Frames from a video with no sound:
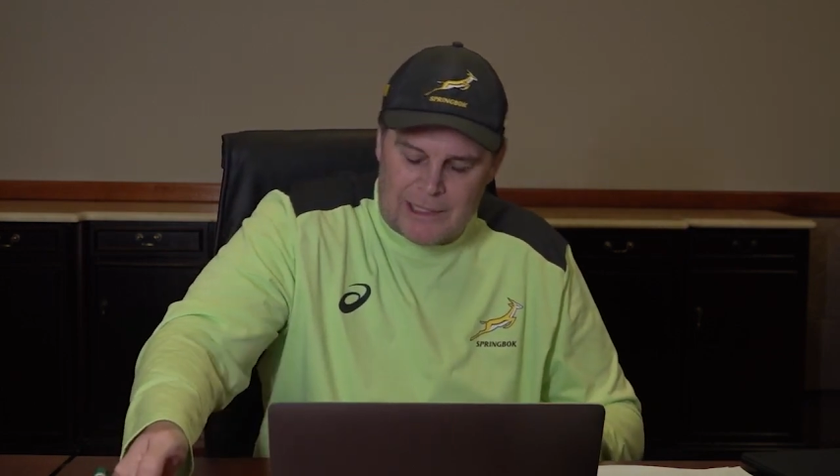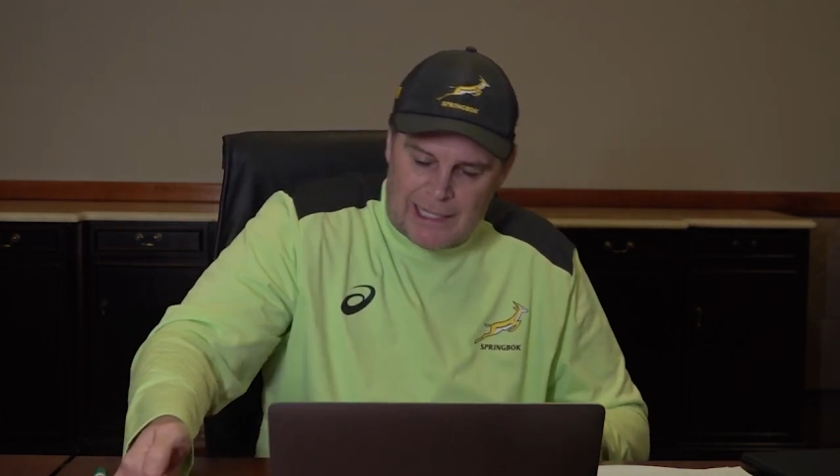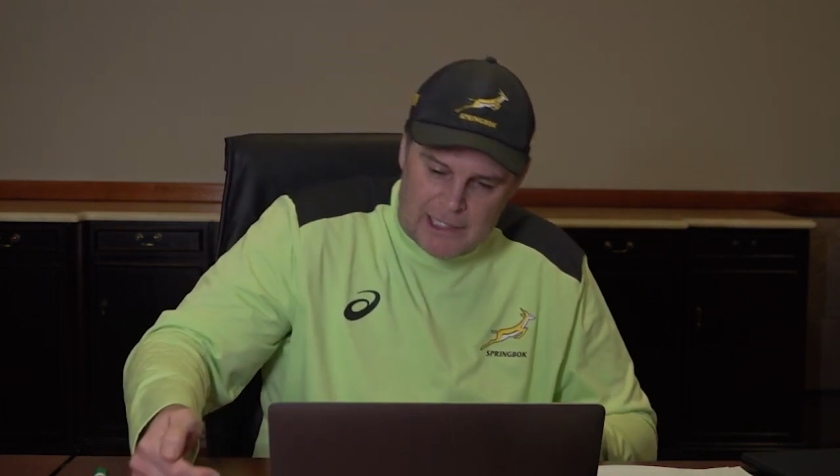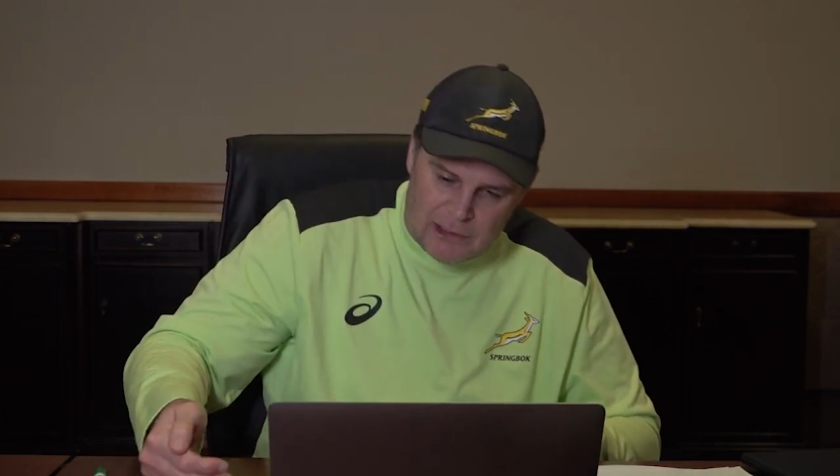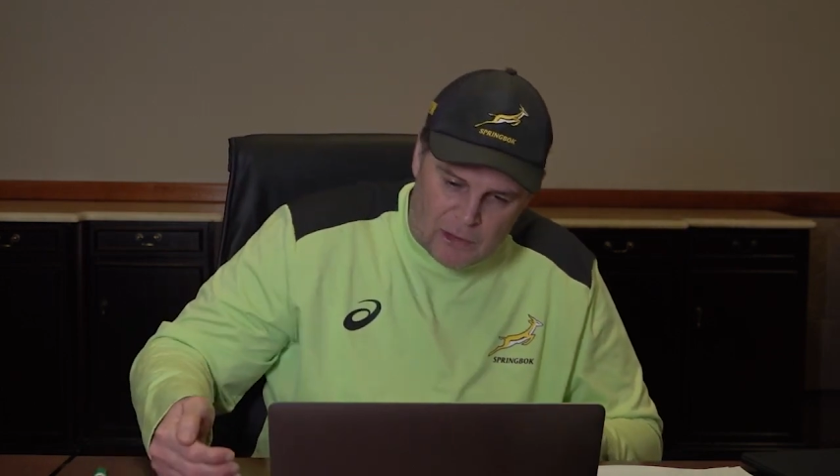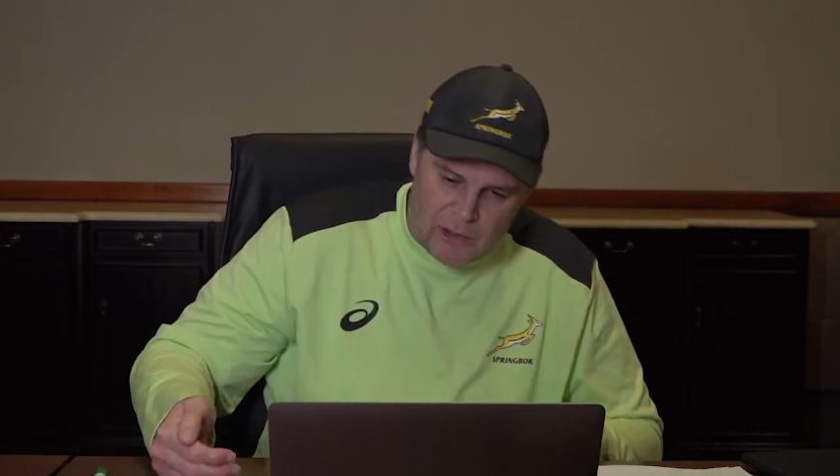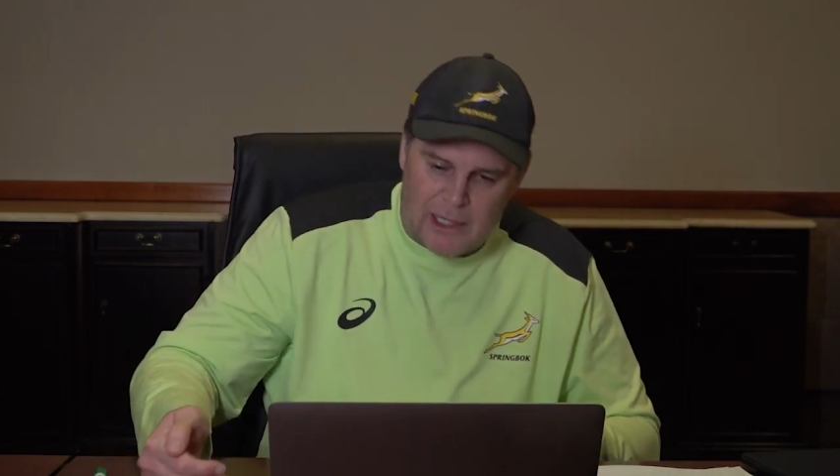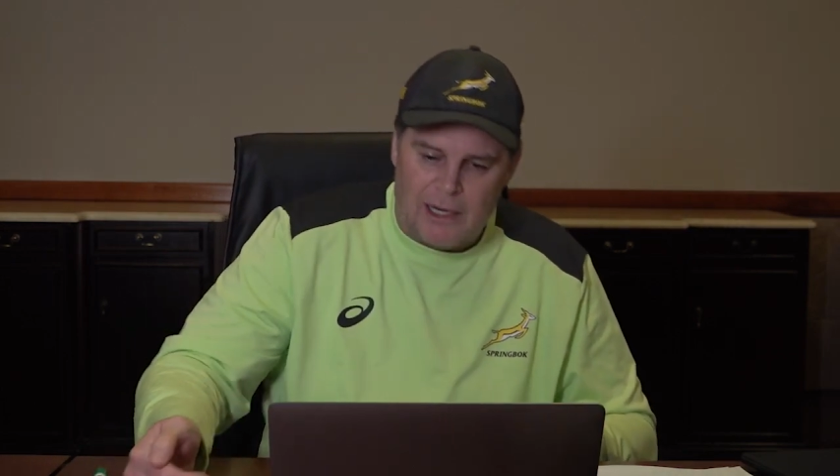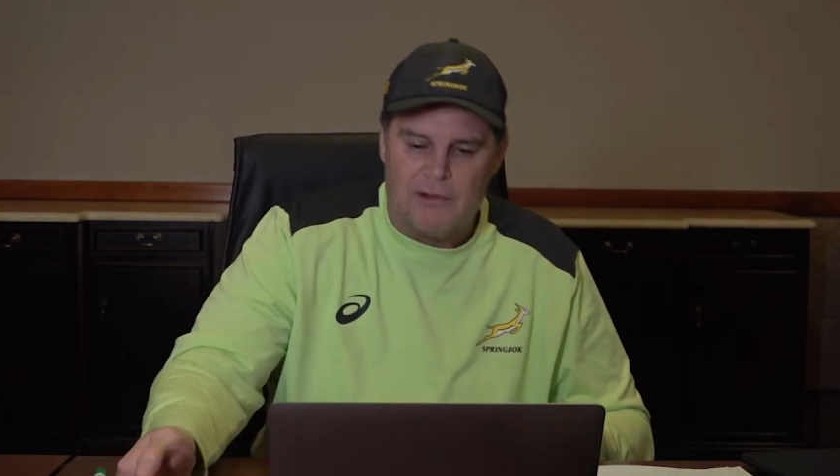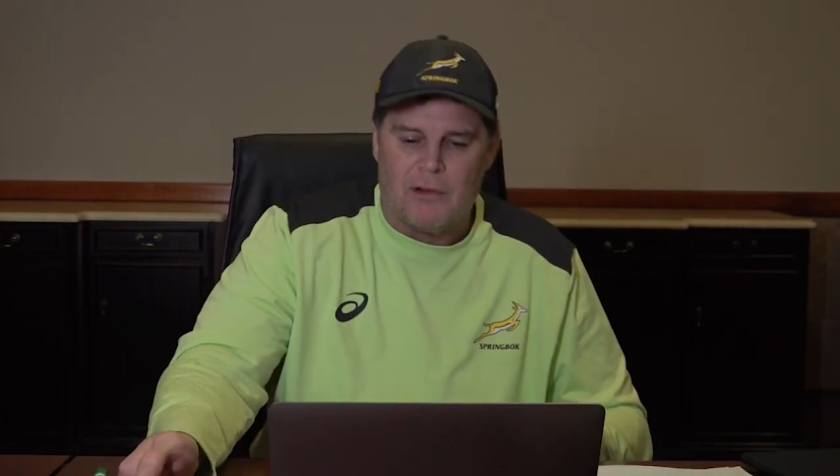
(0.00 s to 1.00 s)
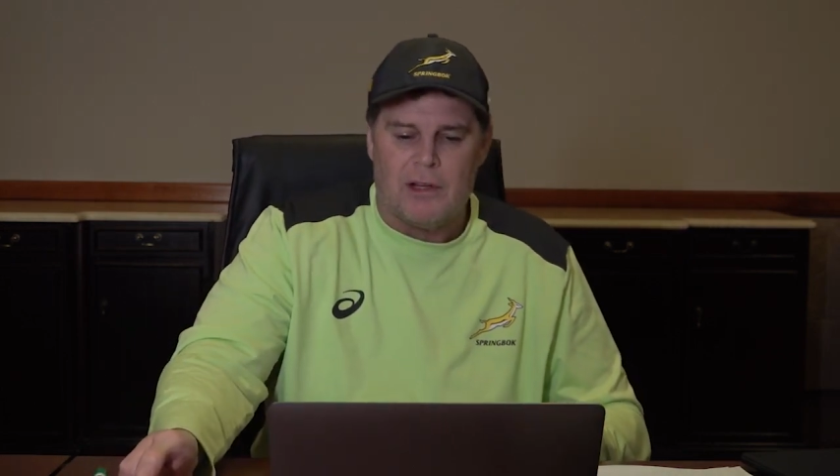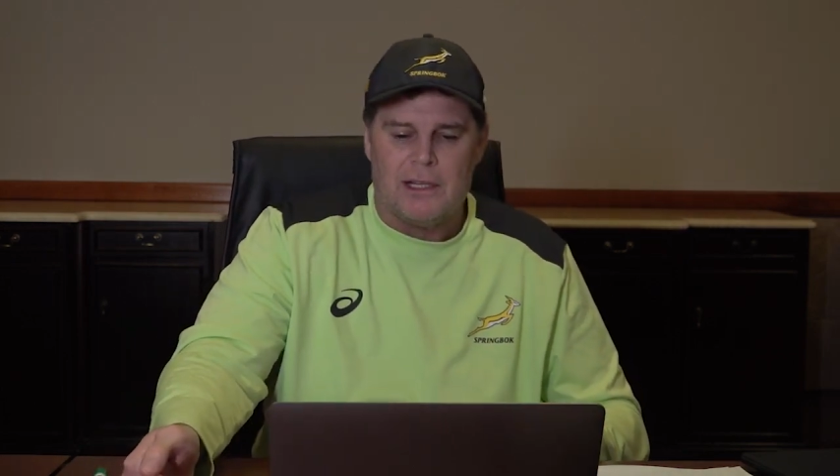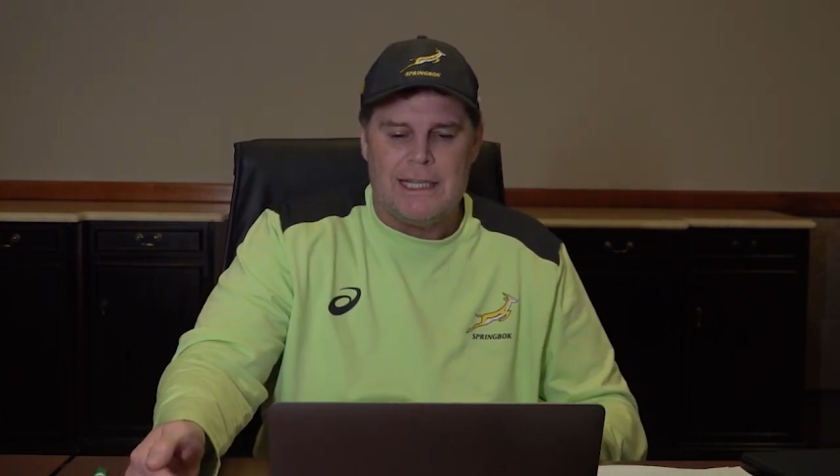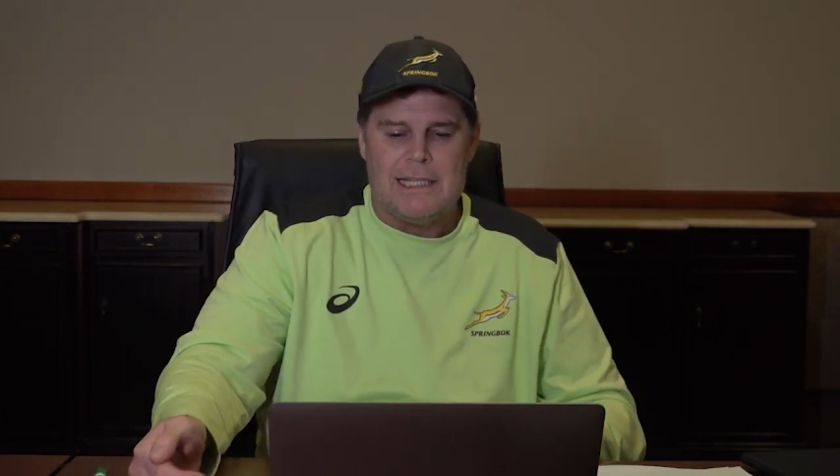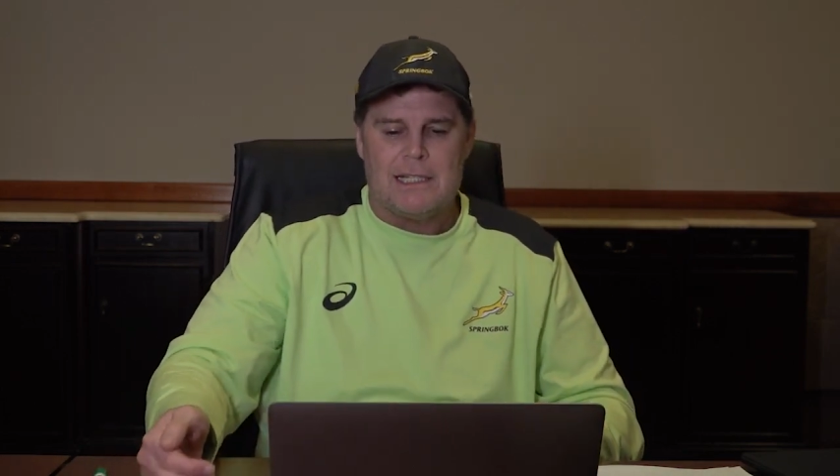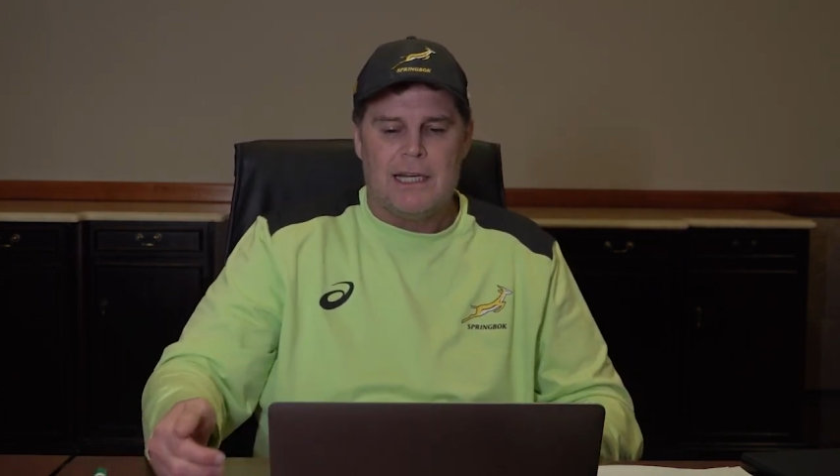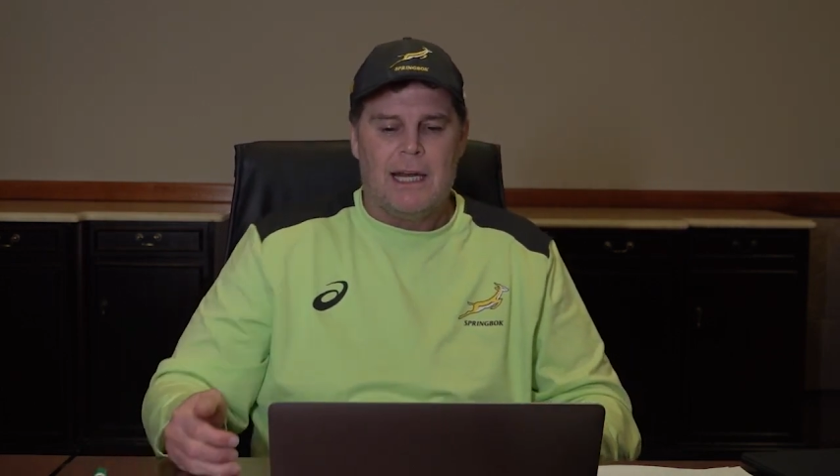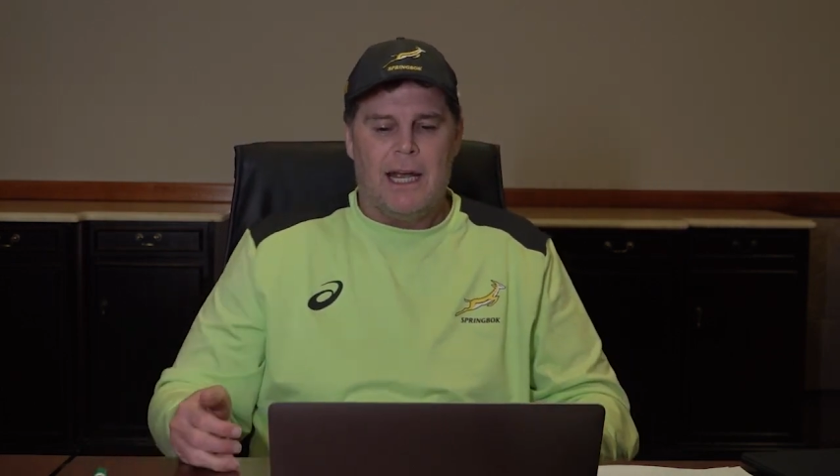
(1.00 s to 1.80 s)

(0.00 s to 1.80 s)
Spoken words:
territorial advantage,